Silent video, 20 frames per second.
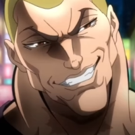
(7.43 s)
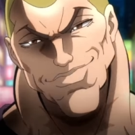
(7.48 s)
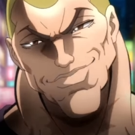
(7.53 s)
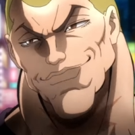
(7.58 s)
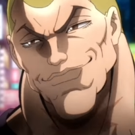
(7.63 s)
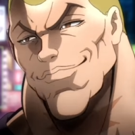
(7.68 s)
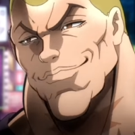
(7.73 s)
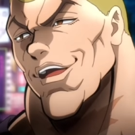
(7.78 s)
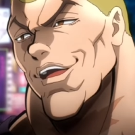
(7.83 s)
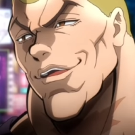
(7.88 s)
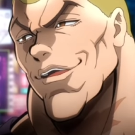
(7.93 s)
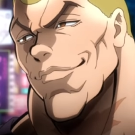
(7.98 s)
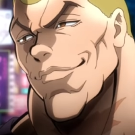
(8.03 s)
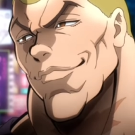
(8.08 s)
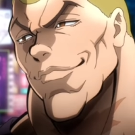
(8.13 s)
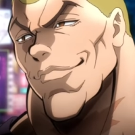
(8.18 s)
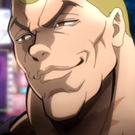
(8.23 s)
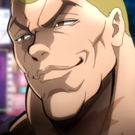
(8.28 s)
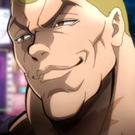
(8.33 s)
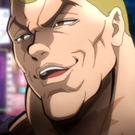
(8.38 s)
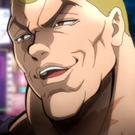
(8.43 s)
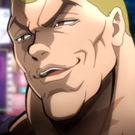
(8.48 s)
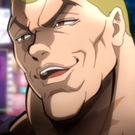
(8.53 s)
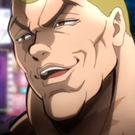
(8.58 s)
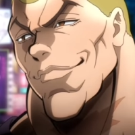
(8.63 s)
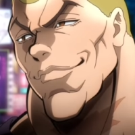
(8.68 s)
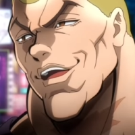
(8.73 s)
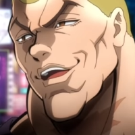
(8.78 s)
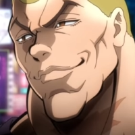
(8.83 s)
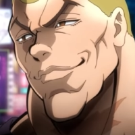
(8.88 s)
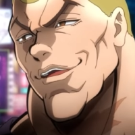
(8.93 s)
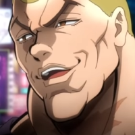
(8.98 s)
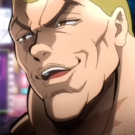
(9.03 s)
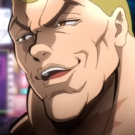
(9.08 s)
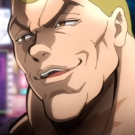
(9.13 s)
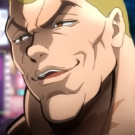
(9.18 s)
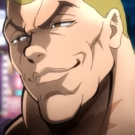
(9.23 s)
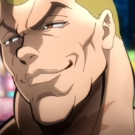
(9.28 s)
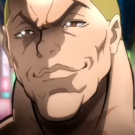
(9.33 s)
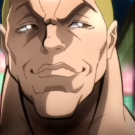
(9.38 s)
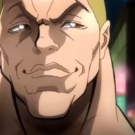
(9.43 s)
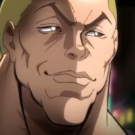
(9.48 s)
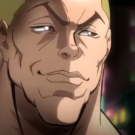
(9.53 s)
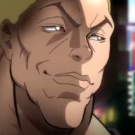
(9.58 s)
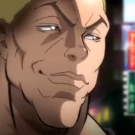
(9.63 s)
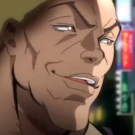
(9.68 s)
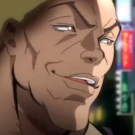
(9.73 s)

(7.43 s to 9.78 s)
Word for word: it in detail. In the previous